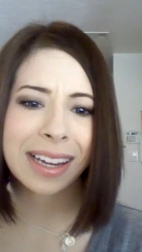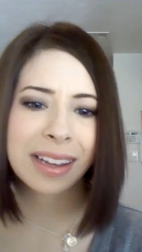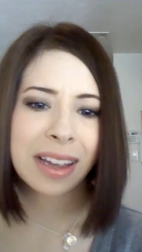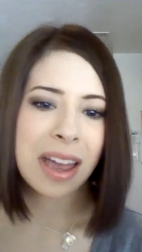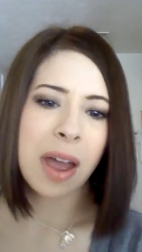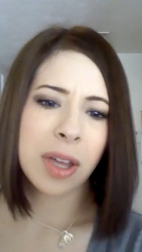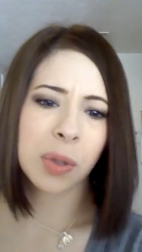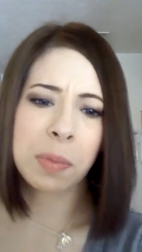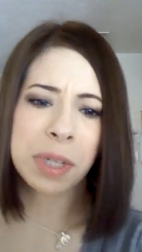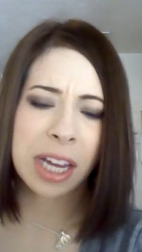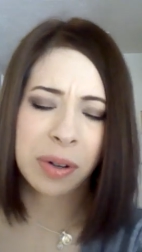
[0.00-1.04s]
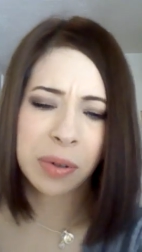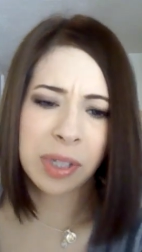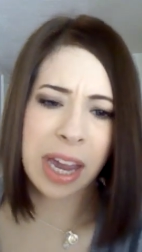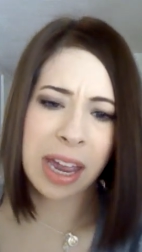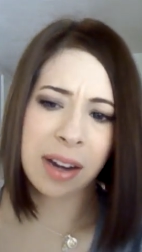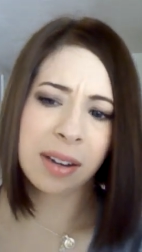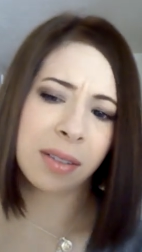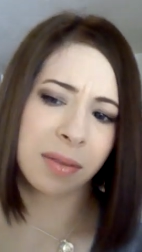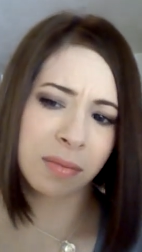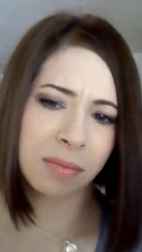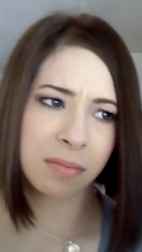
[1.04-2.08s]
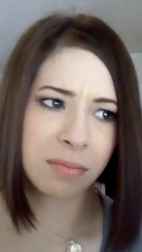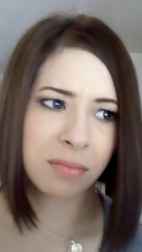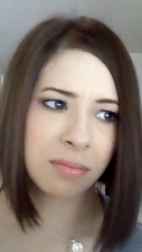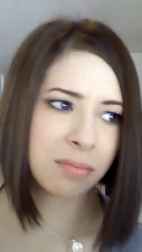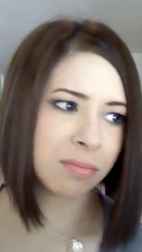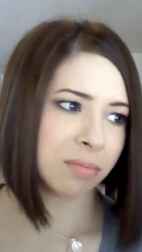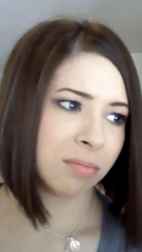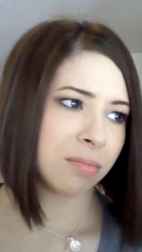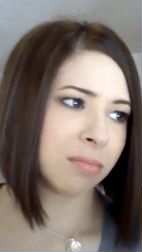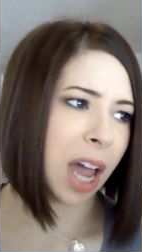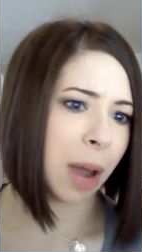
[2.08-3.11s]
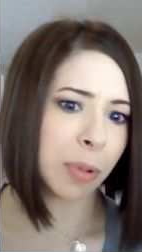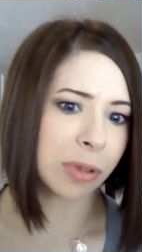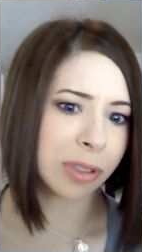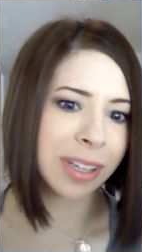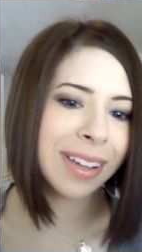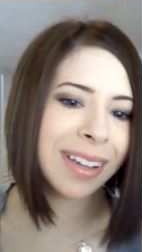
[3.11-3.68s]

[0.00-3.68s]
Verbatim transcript: like sweet potatoes and apples.